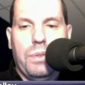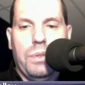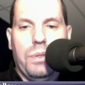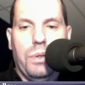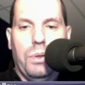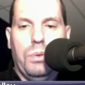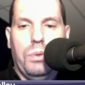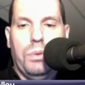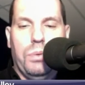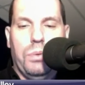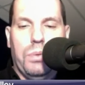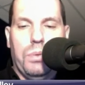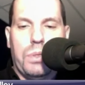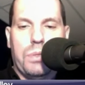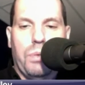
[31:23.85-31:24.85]
who
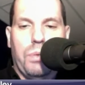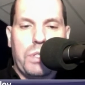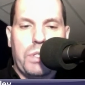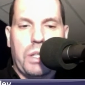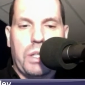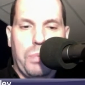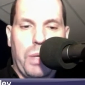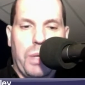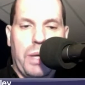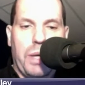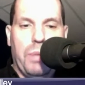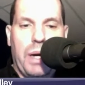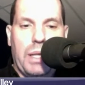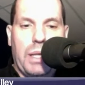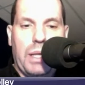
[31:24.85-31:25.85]
was originally played
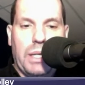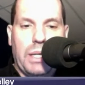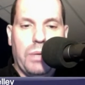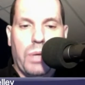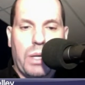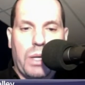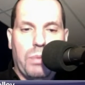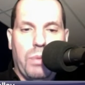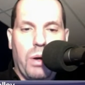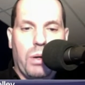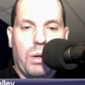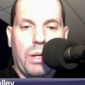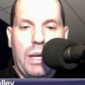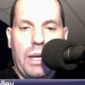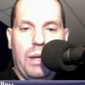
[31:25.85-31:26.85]
by the late William
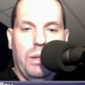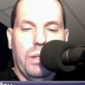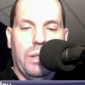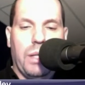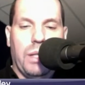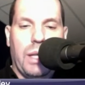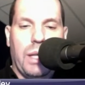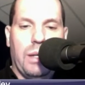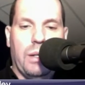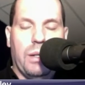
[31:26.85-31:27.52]
Hartnell, and then